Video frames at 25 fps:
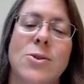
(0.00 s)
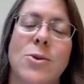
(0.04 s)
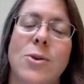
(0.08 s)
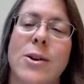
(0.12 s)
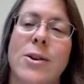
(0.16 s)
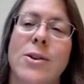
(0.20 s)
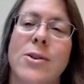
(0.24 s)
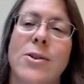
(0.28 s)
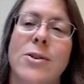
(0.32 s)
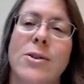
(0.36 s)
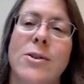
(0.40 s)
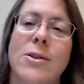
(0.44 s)

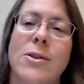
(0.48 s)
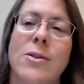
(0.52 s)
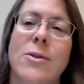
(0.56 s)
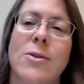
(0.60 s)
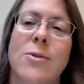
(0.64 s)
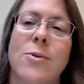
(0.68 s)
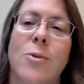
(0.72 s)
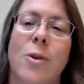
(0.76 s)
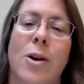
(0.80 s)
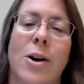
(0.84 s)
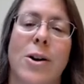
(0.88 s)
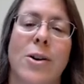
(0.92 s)
soil,
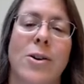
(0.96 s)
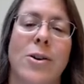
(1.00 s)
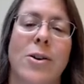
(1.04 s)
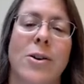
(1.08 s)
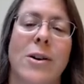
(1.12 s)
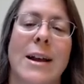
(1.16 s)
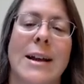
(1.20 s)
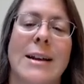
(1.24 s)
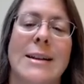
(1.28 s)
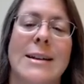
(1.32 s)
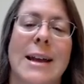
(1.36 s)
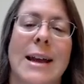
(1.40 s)
water,
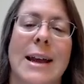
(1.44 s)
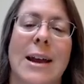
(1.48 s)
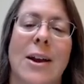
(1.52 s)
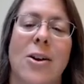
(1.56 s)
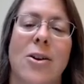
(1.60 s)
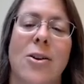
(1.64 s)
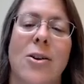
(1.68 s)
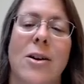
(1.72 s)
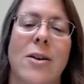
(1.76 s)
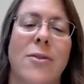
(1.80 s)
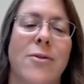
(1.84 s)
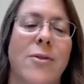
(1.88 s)
and
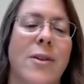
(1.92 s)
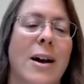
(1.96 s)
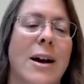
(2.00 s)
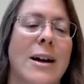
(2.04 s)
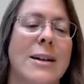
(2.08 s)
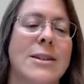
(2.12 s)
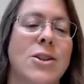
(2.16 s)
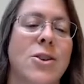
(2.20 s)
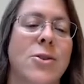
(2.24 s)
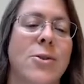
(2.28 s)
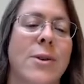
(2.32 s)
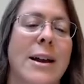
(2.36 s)
air of
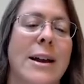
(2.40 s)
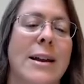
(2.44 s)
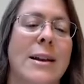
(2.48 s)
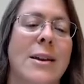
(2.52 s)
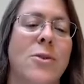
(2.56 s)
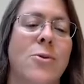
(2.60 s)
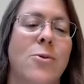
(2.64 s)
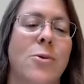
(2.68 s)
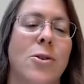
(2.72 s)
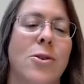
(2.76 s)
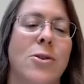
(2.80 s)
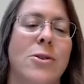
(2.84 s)
God's
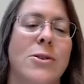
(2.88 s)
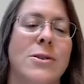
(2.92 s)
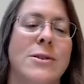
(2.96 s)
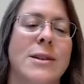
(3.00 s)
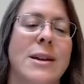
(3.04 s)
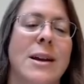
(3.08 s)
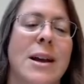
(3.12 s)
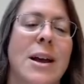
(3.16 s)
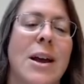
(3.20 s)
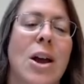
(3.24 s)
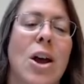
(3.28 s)
created world